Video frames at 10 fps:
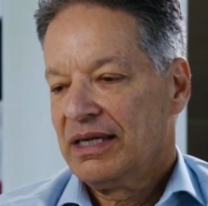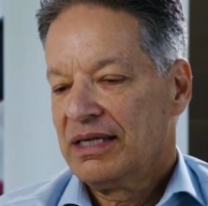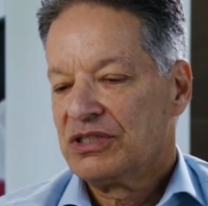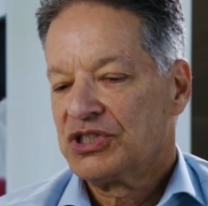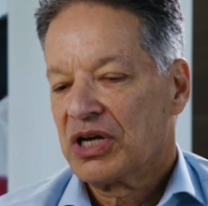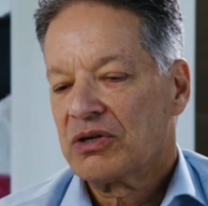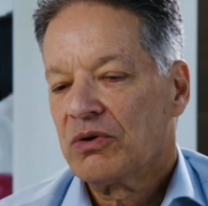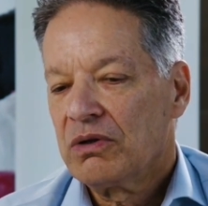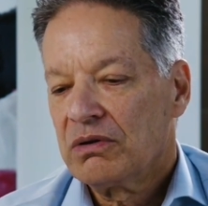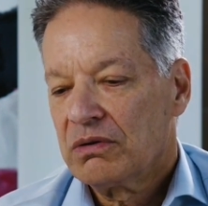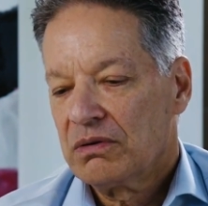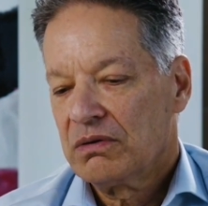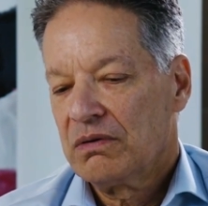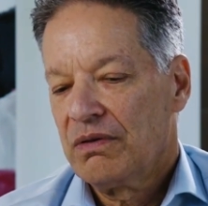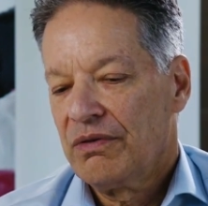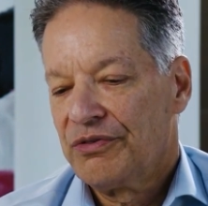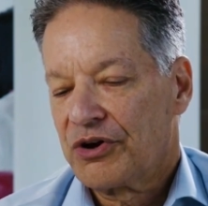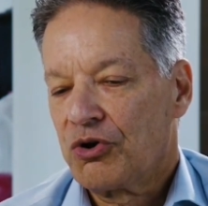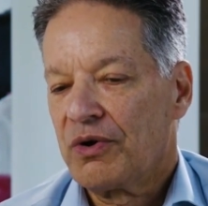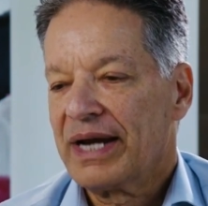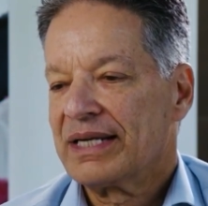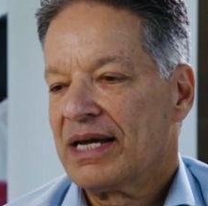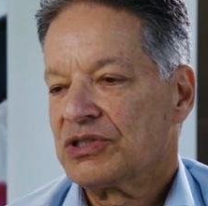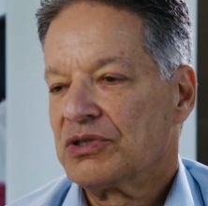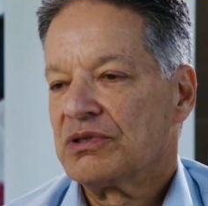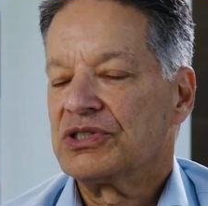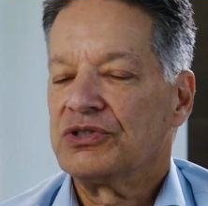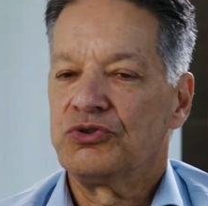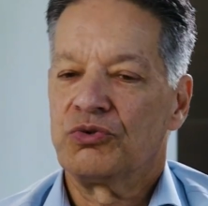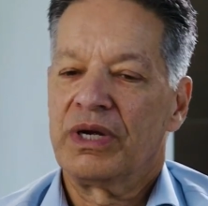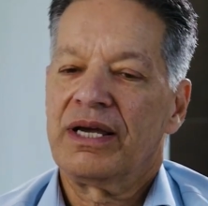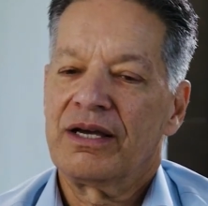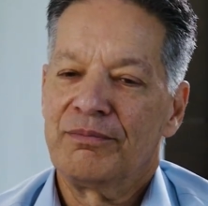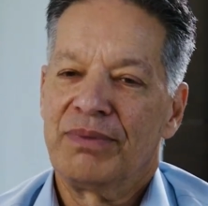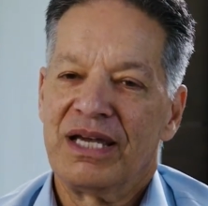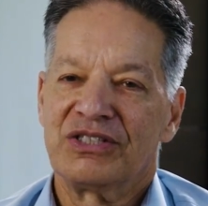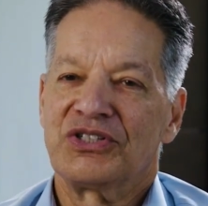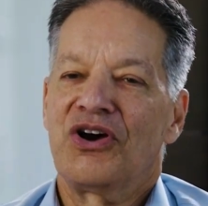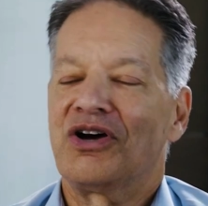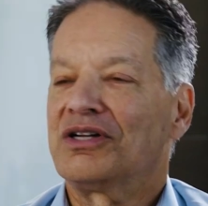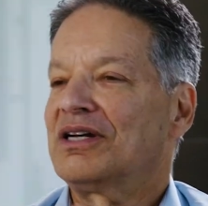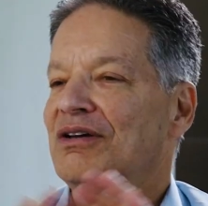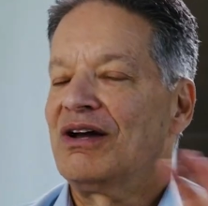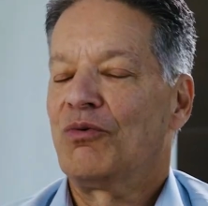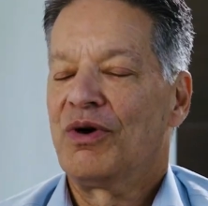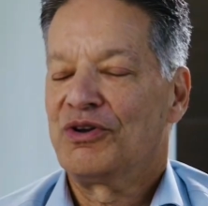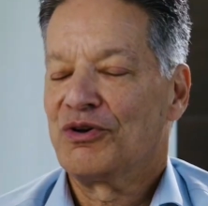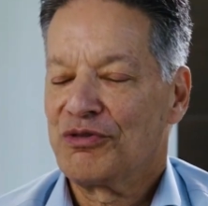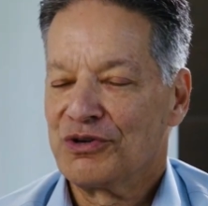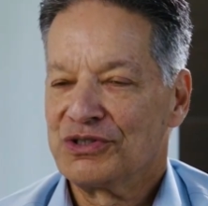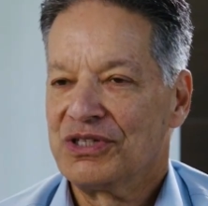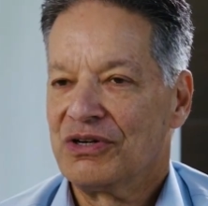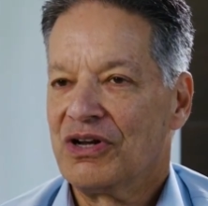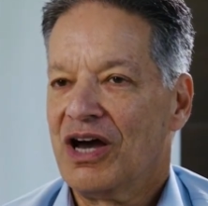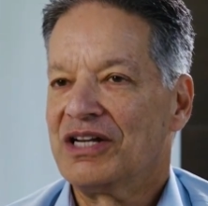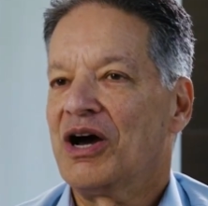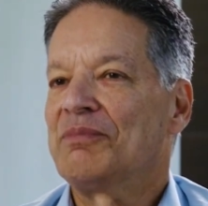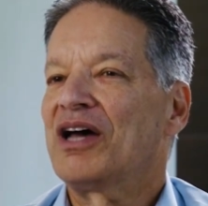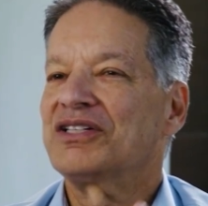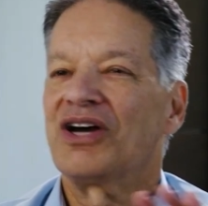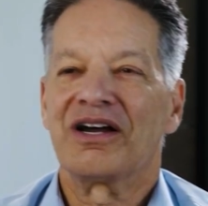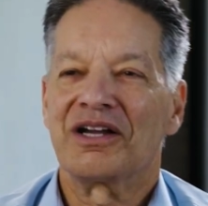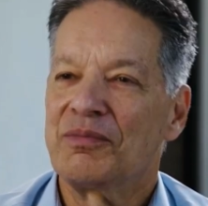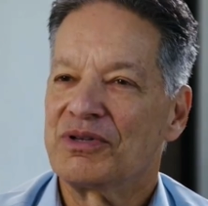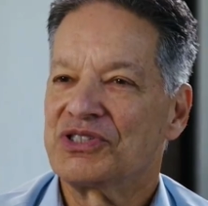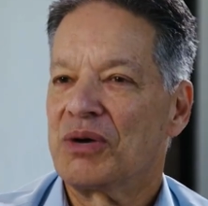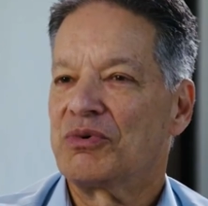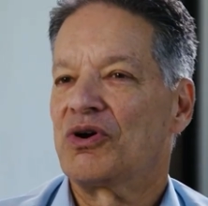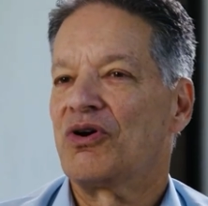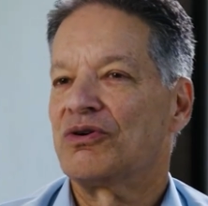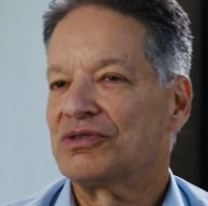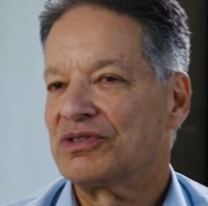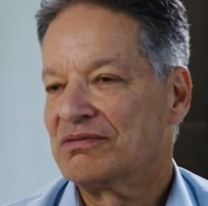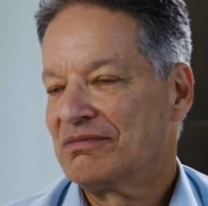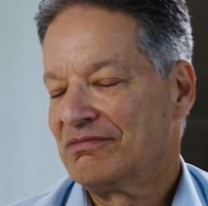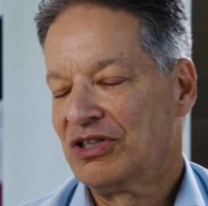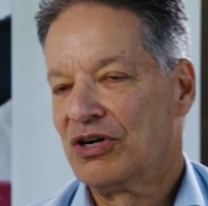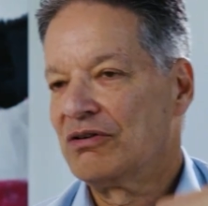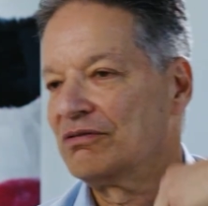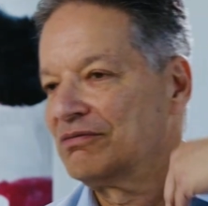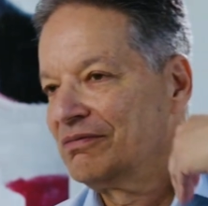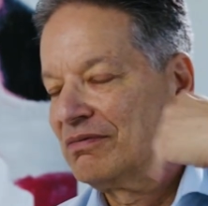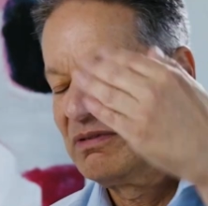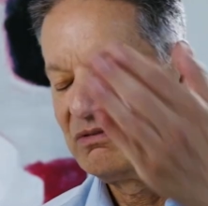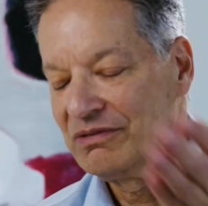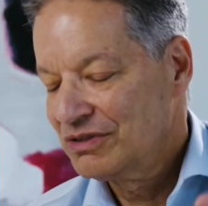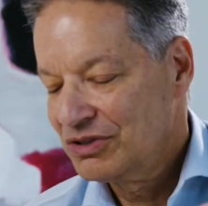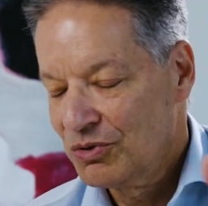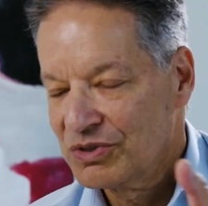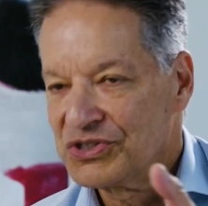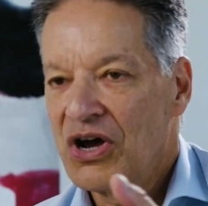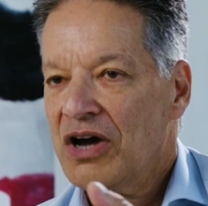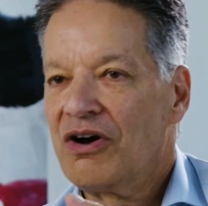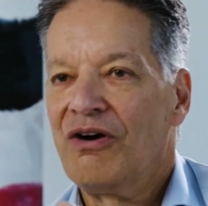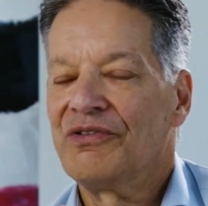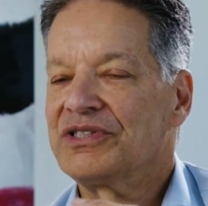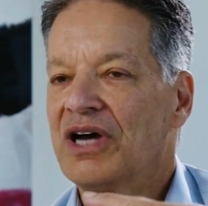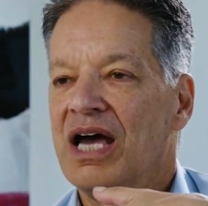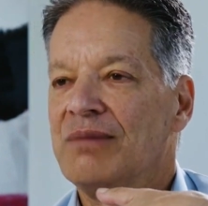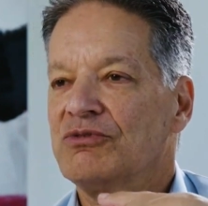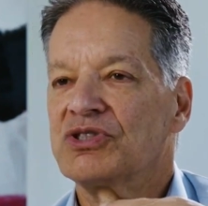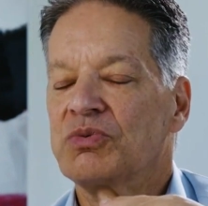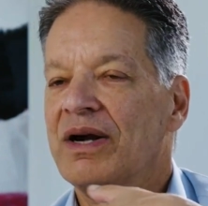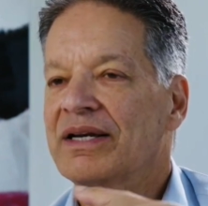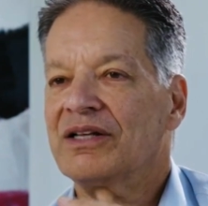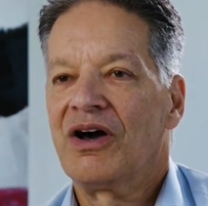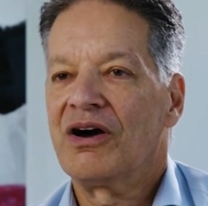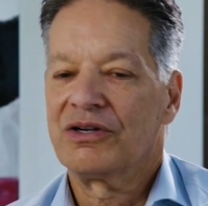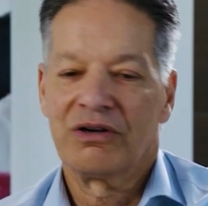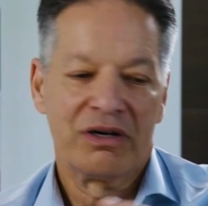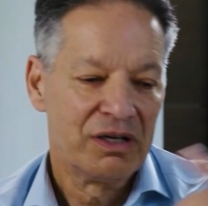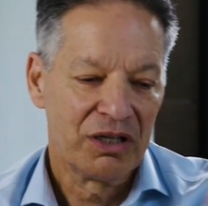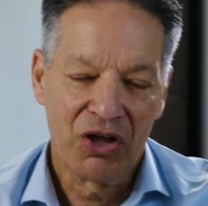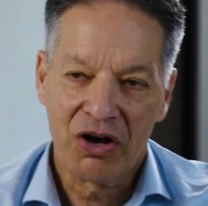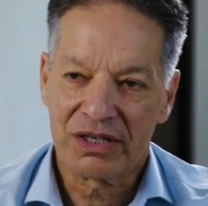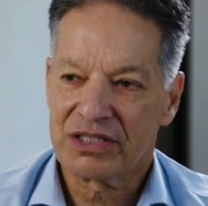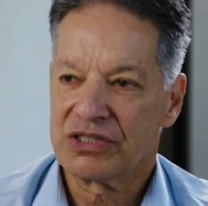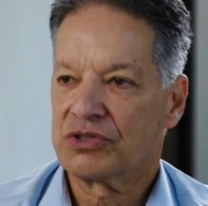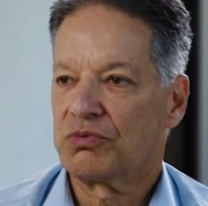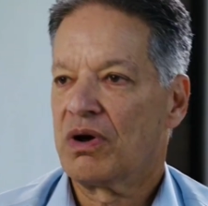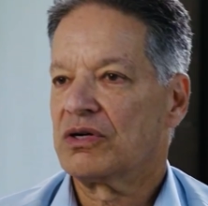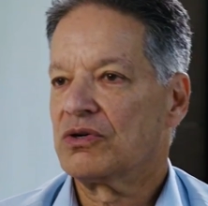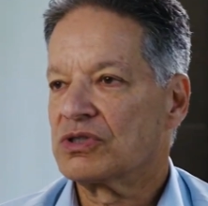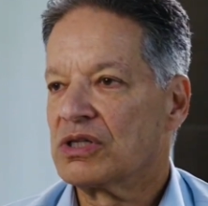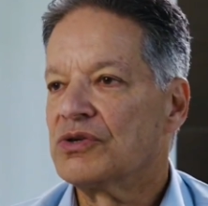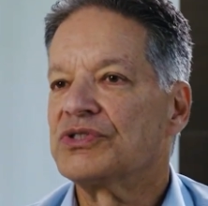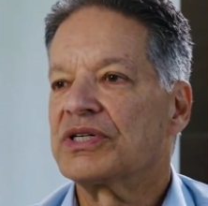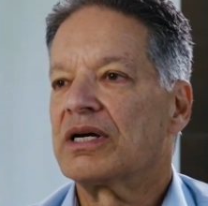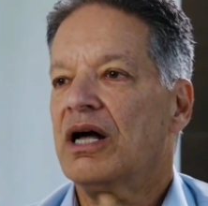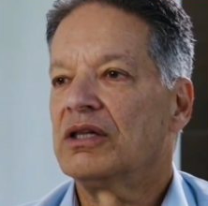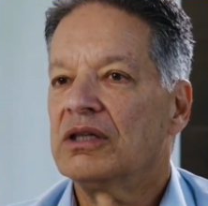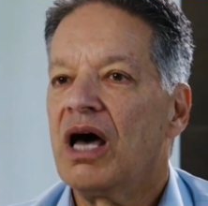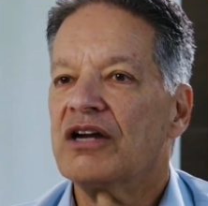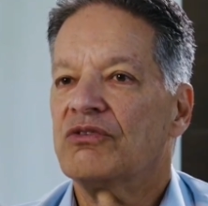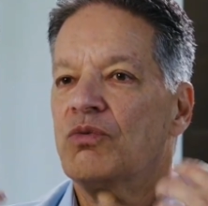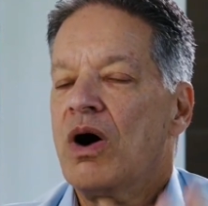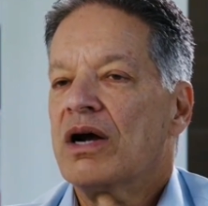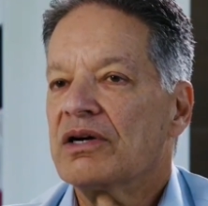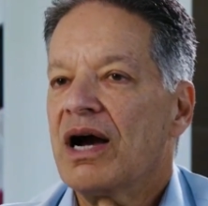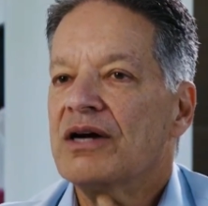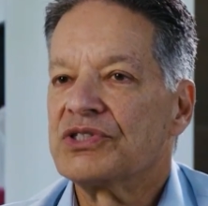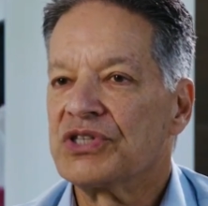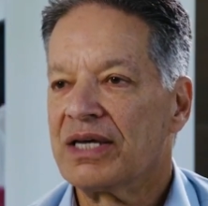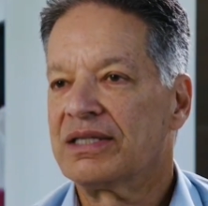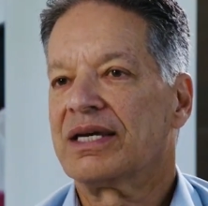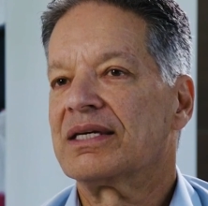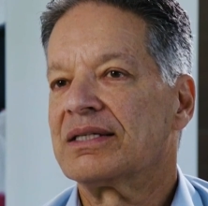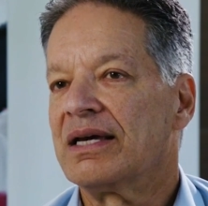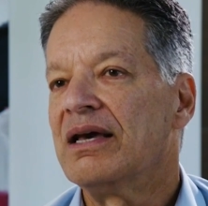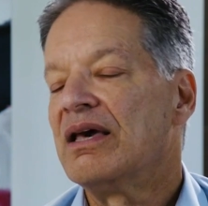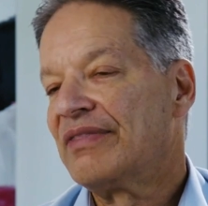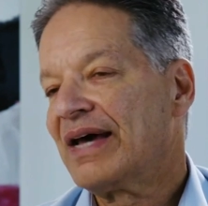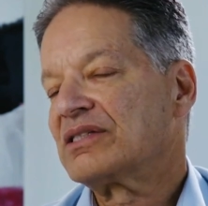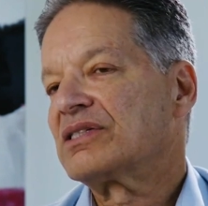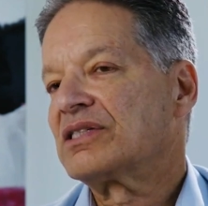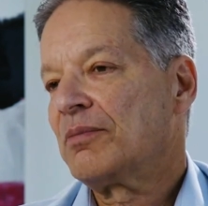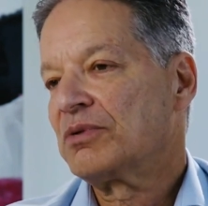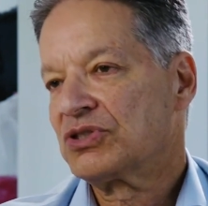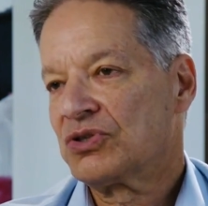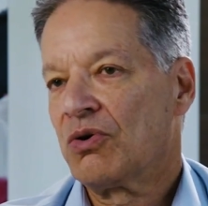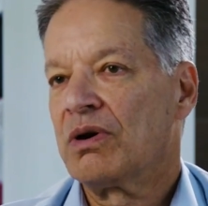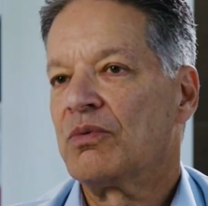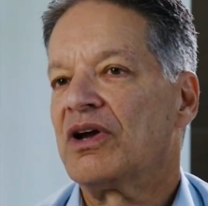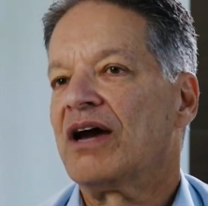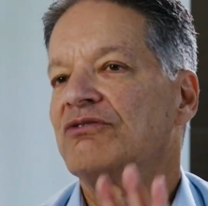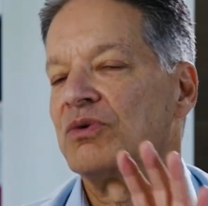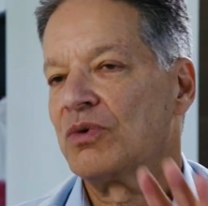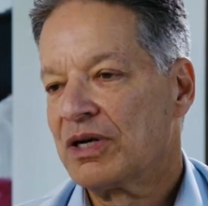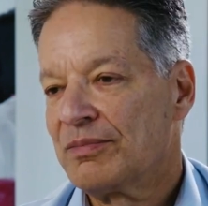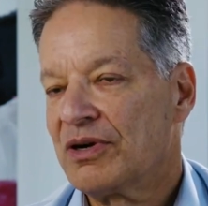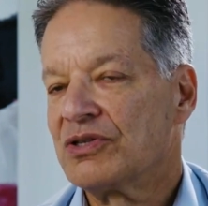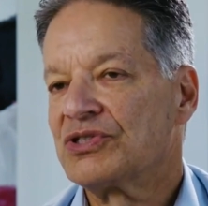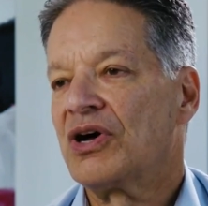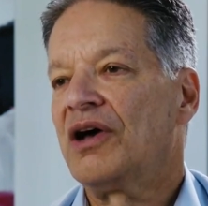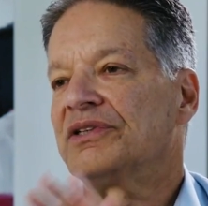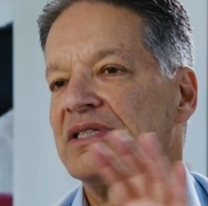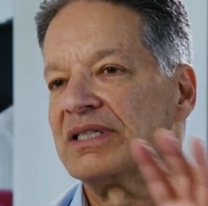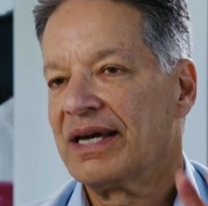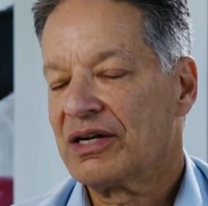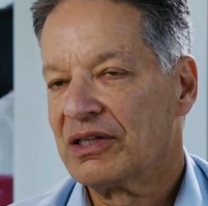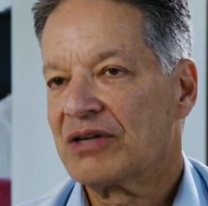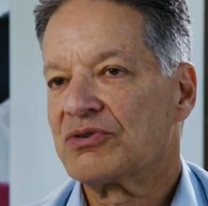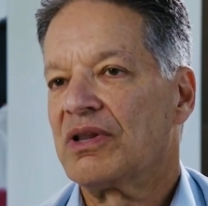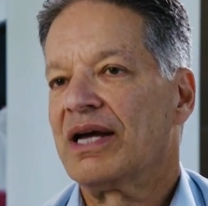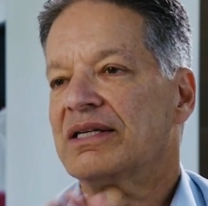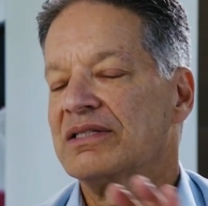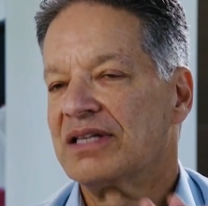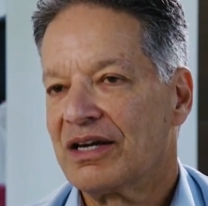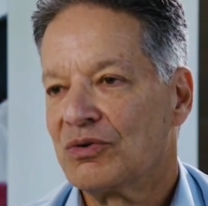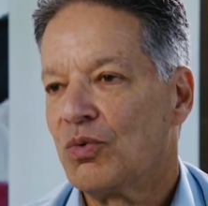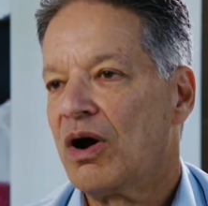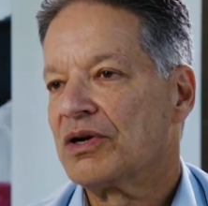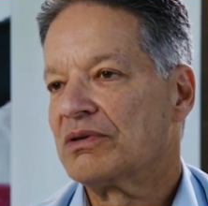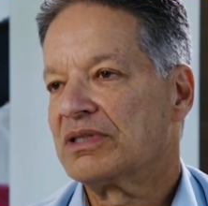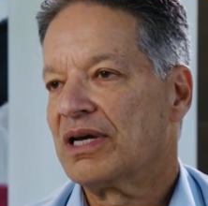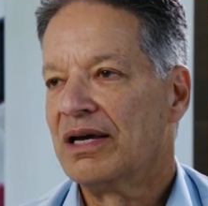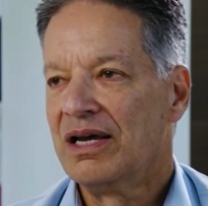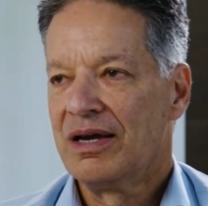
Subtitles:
in general, the correct answer is drink based on whether you're thirsty or not. Now I'm not talking about someone who goes, to a sauna all the time, who's sweating a lot, or a long distance runner who's losing a lot of water outside the kidney. That's a separate story where you have to worry about your salt intake, electrolyte intake, and water intake.